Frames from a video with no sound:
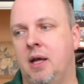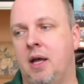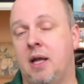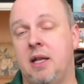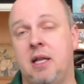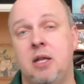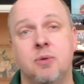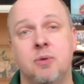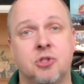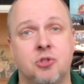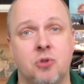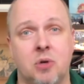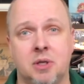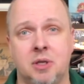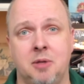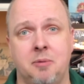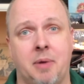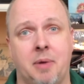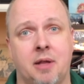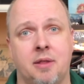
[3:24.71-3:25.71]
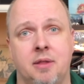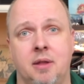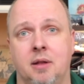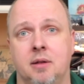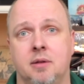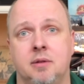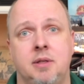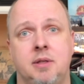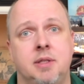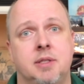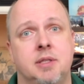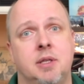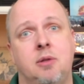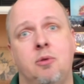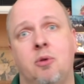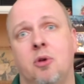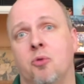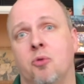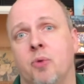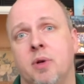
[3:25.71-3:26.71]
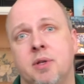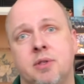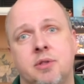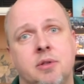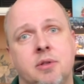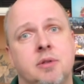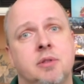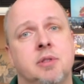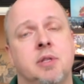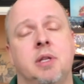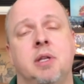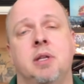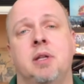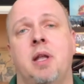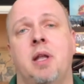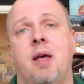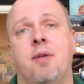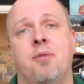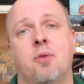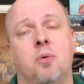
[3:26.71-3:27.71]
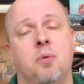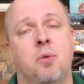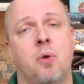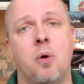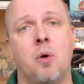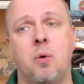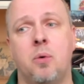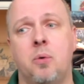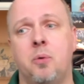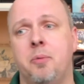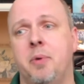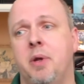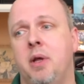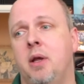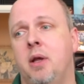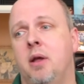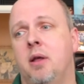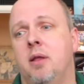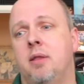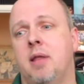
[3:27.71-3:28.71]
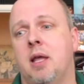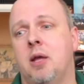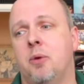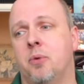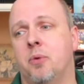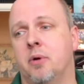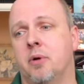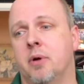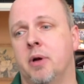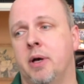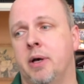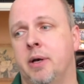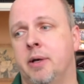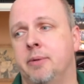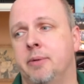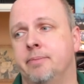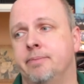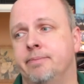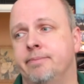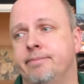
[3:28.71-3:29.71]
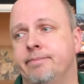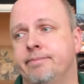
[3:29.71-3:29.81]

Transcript: And he was struggling back then. He said they were renters, they didn't have their own home, they were um,